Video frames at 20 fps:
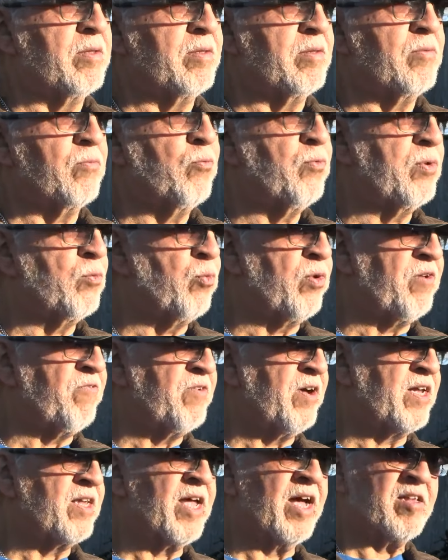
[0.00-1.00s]
When we
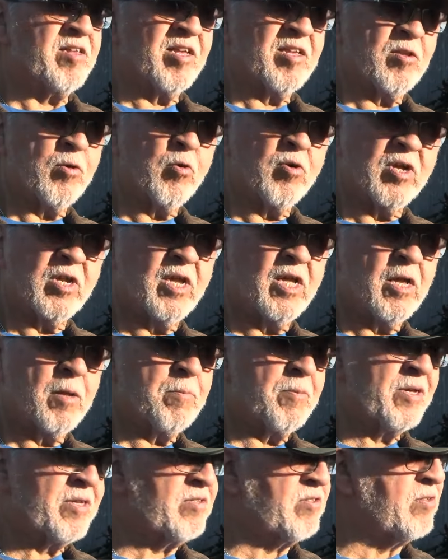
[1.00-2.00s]
found out that they were going to help
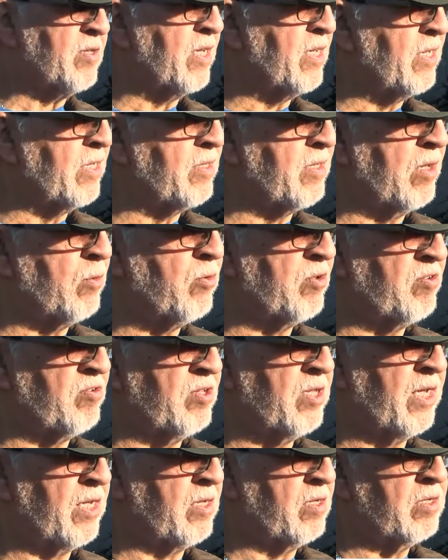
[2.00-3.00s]
us, it was
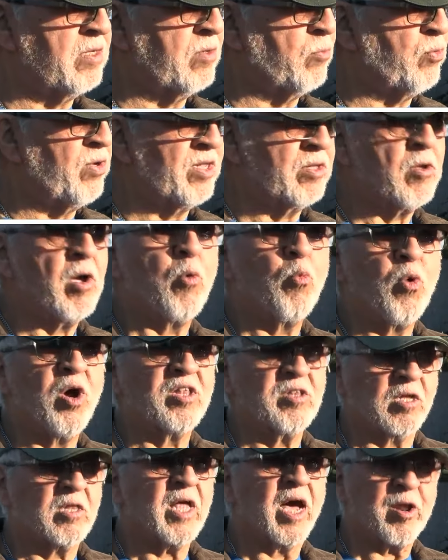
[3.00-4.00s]
like we had won the
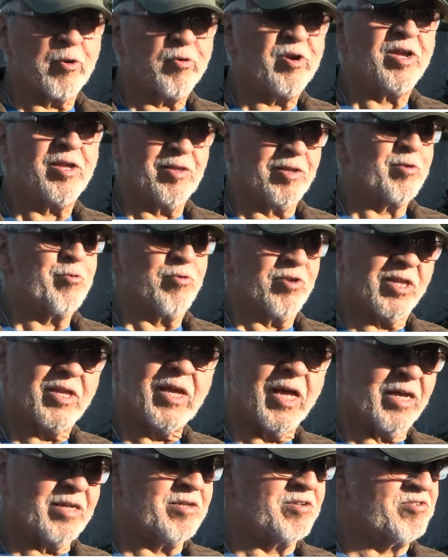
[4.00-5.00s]
lottery, literally,
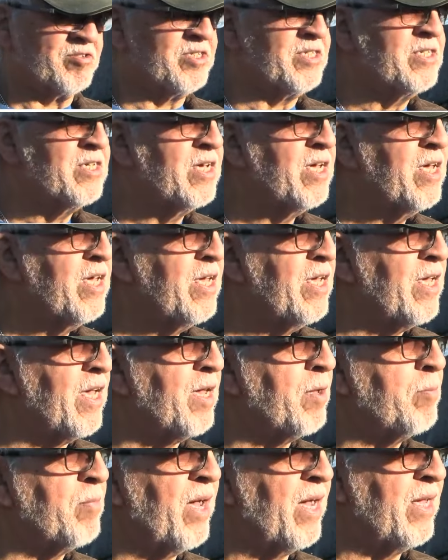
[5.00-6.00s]
honestly.
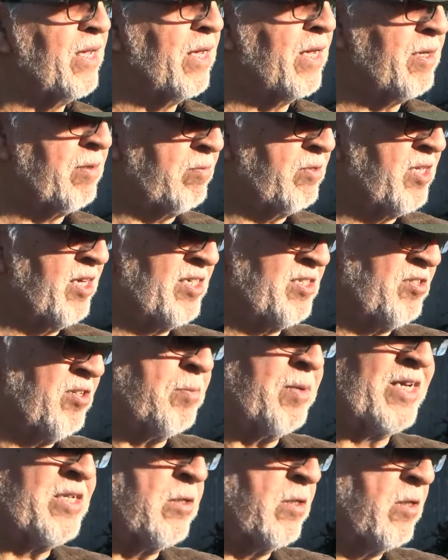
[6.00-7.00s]
And I texted my